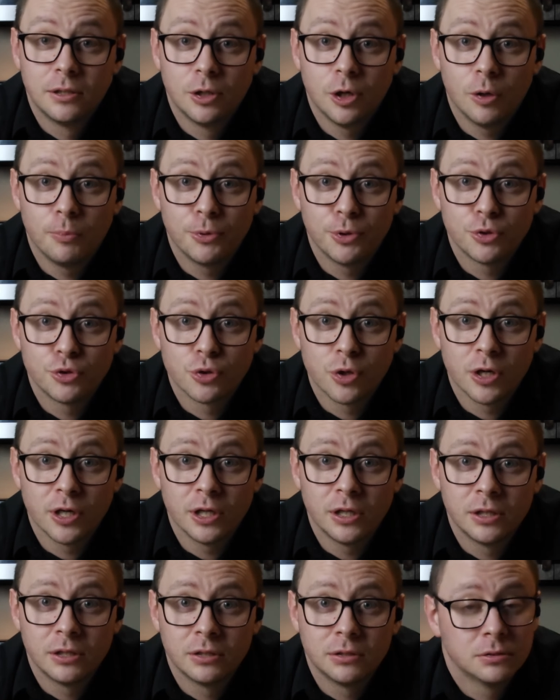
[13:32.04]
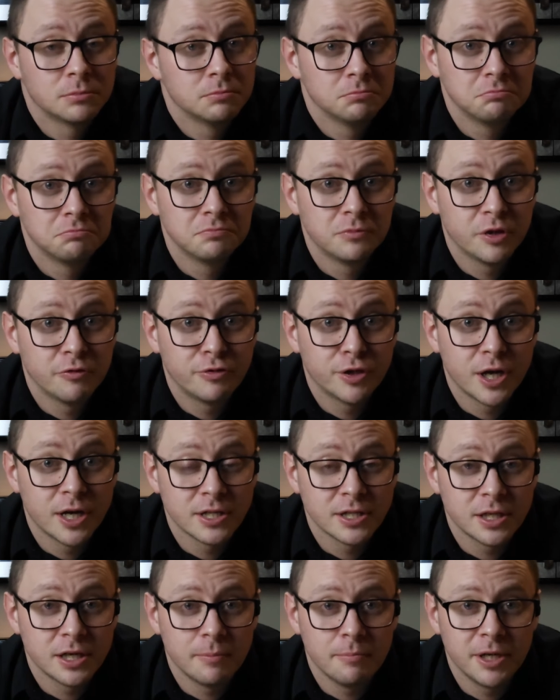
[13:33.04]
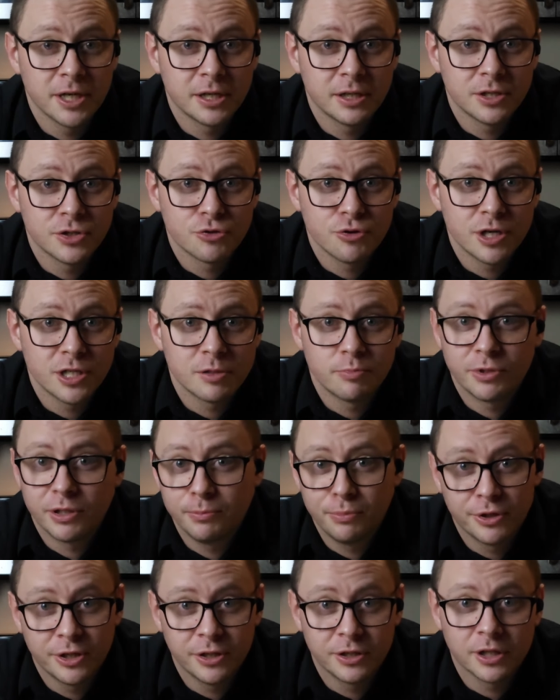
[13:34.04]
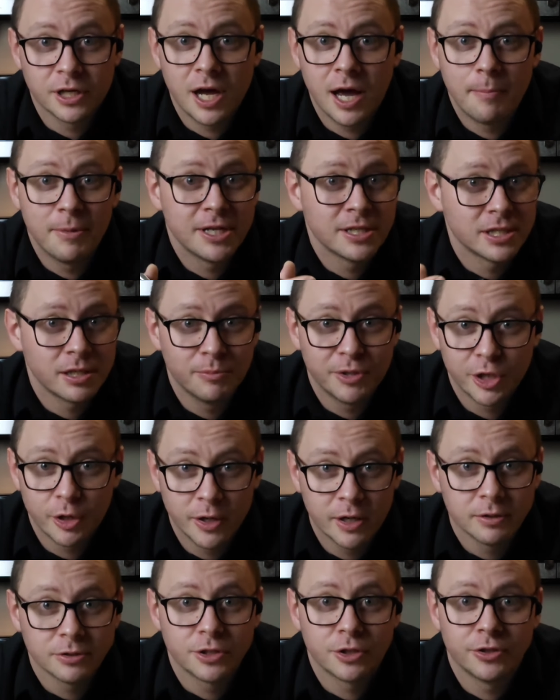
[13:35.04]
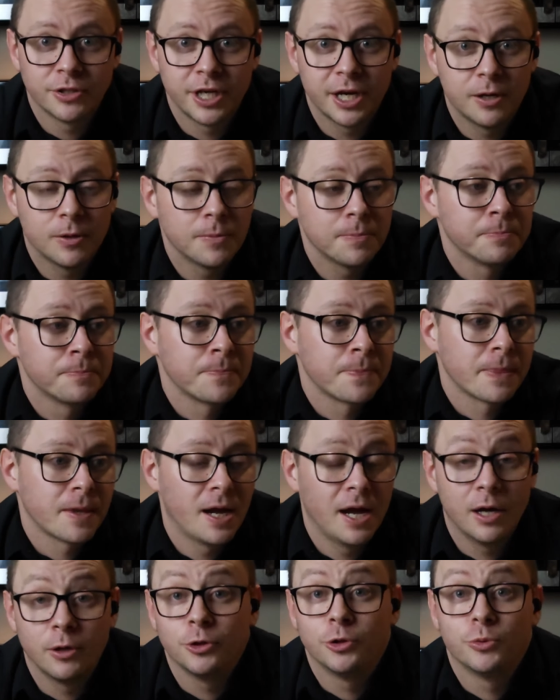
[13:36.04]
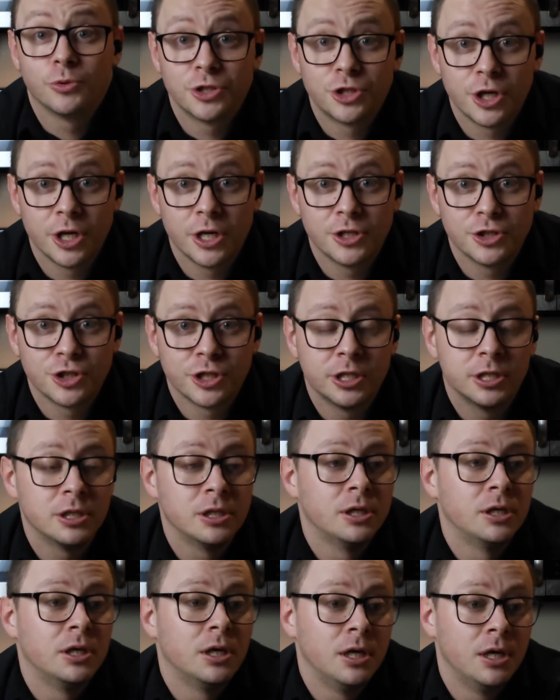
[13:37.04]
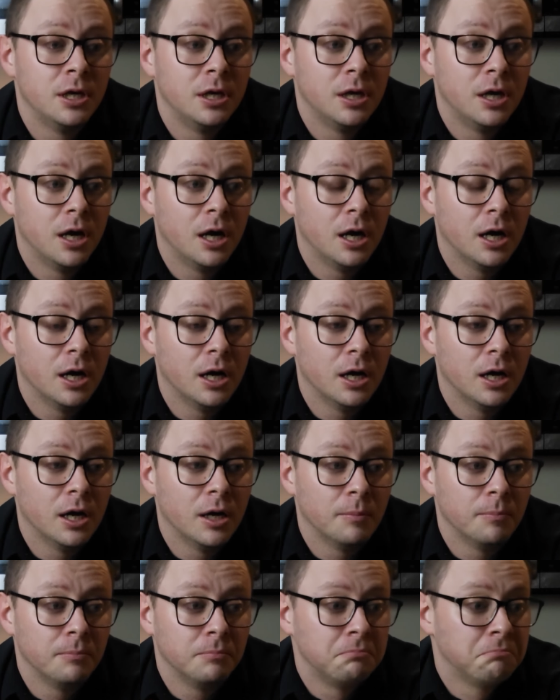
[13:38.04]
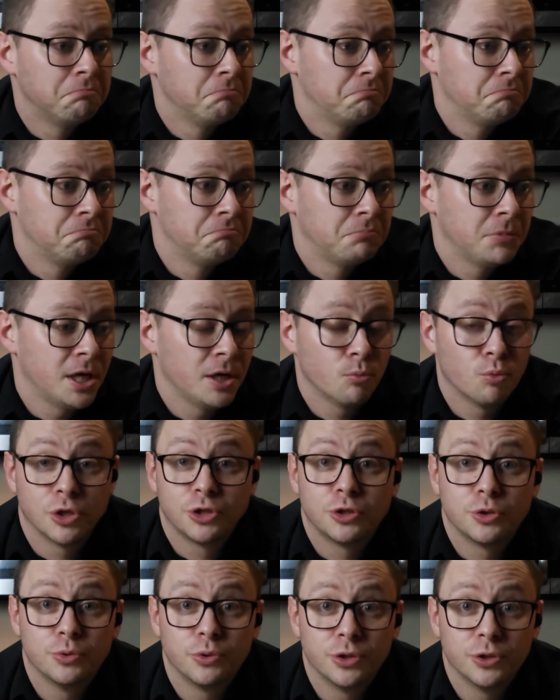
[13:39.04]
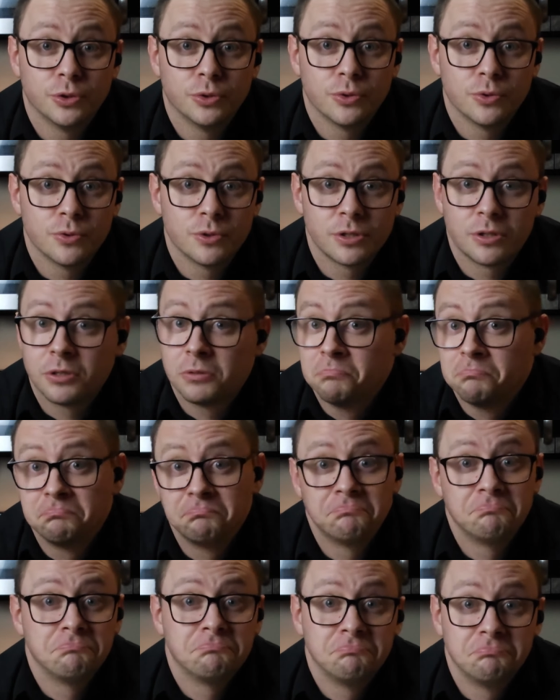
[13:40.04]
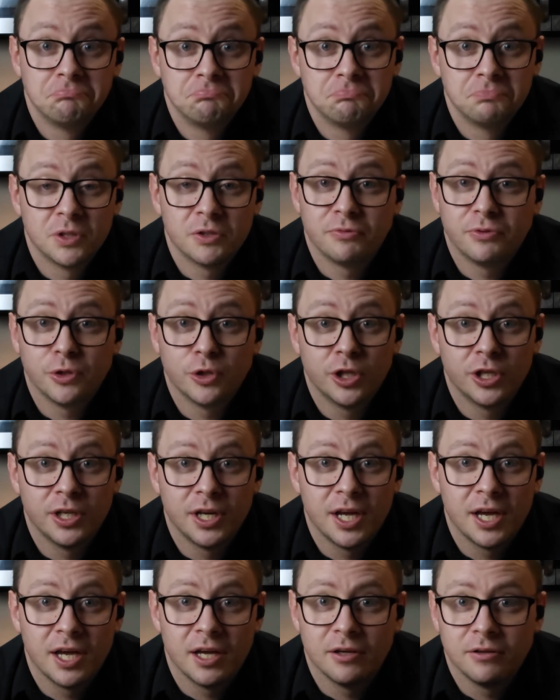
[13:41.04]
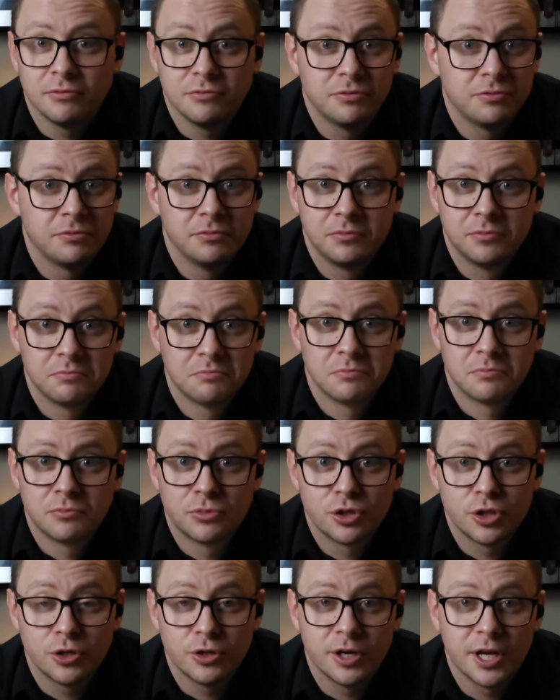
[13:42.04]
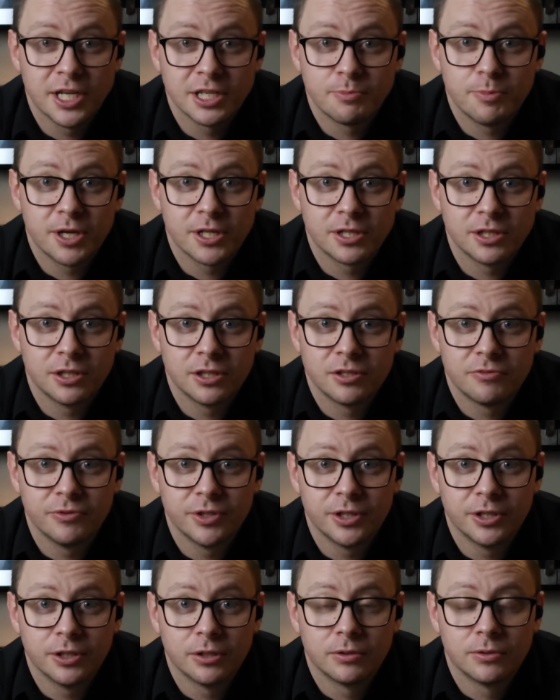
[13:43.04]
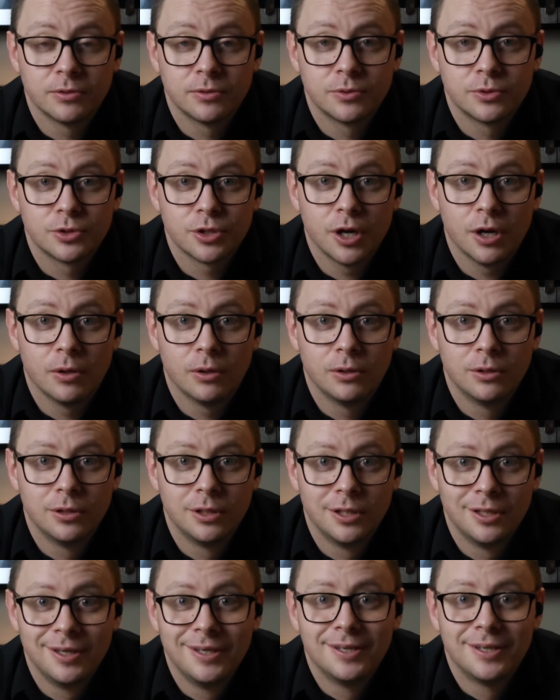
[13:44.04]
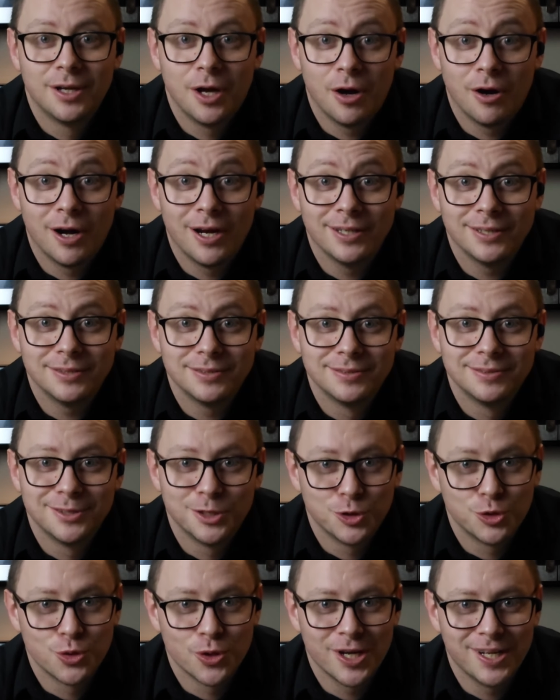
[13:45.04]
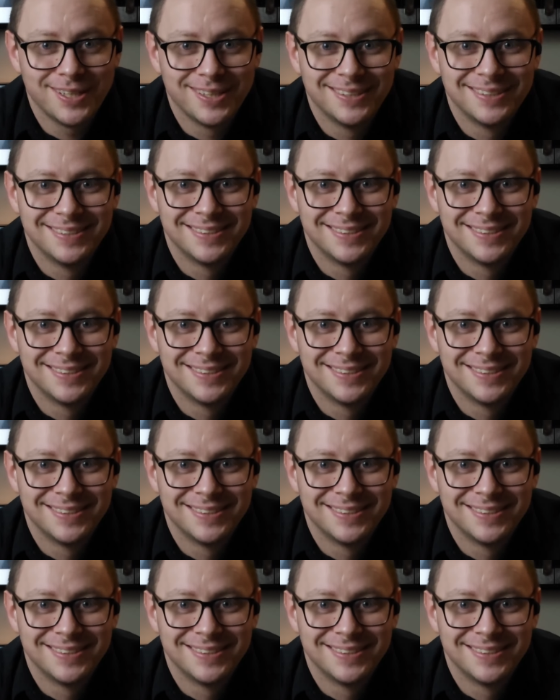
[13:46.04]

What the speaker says: hope you enjoy. If you guys end up making this recipe, put it in the comments. Let me know how it turned out, how you would change it, and what you used if you didn't have certain aspects of this video. So, all right, enjoy.